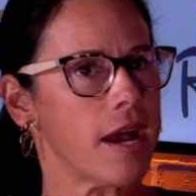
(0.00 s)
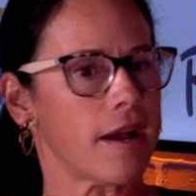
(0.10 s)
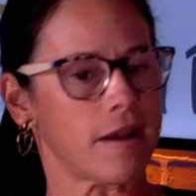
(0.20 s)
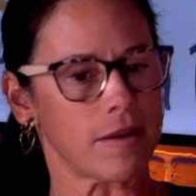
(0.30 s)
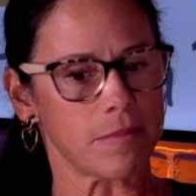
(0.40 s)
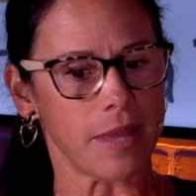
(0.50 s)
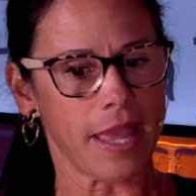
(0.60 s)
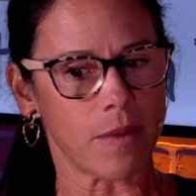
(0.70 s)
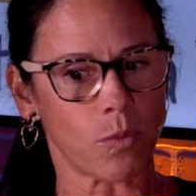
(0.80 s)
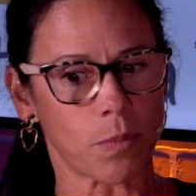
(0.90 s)

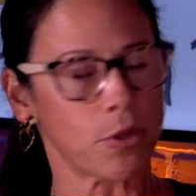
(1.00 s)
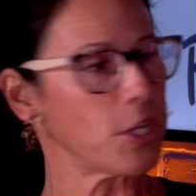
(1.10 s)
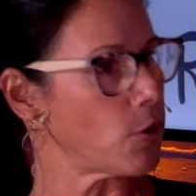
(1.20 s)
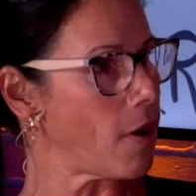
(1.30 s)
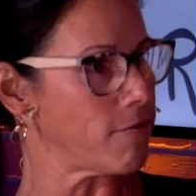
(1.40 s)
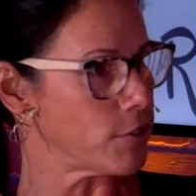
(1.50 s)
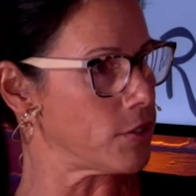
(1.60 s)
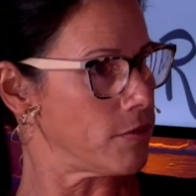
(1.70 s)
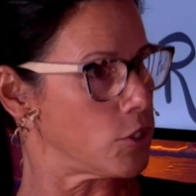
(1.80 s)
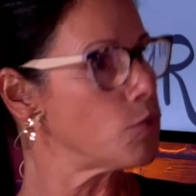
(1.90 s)
And we're putting it off for
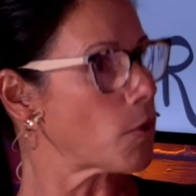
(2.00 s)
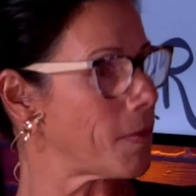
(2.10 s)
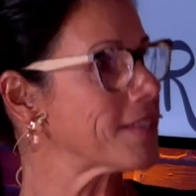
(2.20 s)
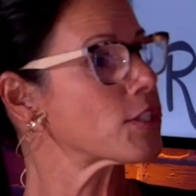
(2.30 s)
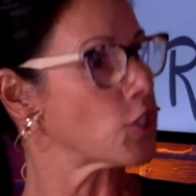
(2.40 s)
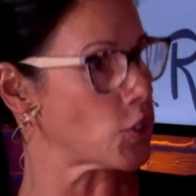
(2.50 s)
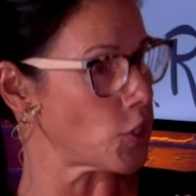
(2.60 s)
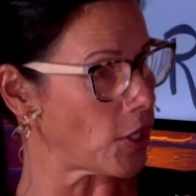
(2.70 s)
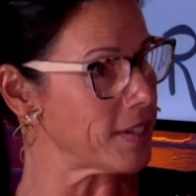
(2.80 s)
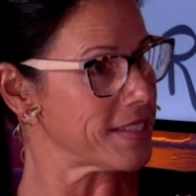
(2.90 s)
2 more months to
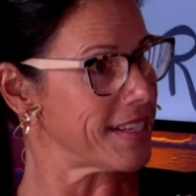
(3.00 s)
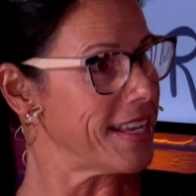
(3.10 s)
start.